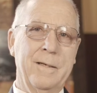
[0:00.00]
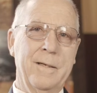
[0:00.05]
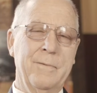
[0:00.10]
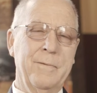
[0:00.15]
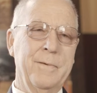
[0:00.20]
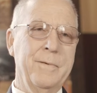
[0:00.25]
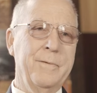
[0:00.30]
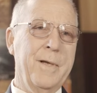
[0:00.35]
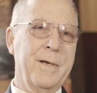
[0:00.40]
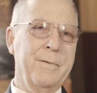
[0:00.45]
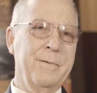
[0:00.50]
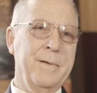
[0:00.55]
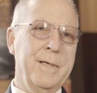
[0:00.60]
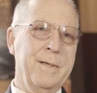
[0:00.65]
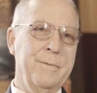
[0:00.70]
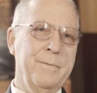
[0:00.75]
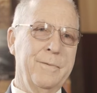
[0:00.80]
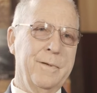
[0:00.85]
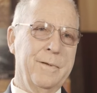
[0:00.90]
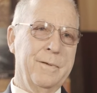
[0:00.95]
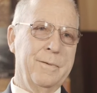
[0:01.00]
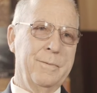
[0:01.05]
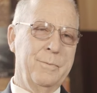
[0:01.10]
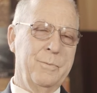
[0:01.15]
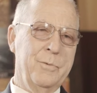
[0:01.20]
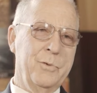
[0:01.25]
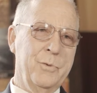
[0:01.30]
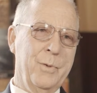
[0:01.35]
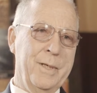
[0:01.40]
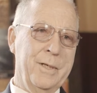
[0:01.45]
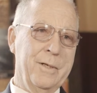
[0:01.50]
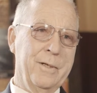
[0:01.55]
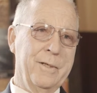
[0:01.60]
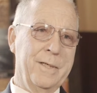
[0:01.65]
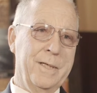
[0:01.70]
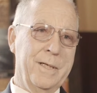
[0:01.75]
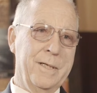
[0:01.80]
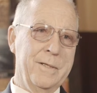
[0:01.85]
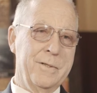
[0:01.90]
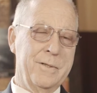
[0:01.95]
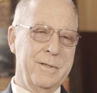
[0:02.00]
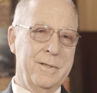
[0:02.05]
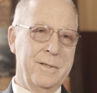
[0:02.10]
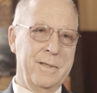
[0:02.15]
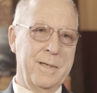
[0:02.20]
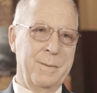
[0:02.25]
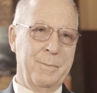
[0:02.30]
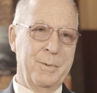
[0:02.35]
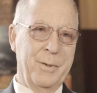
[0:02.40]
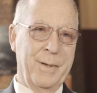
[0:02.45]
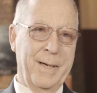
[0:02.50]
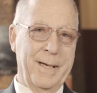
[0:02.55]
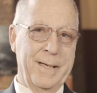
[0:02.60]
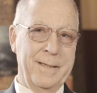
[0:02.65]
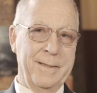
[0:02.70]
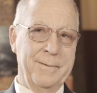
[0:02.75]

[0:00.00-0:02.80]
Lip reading: have lived over here for 20 odd years in WA.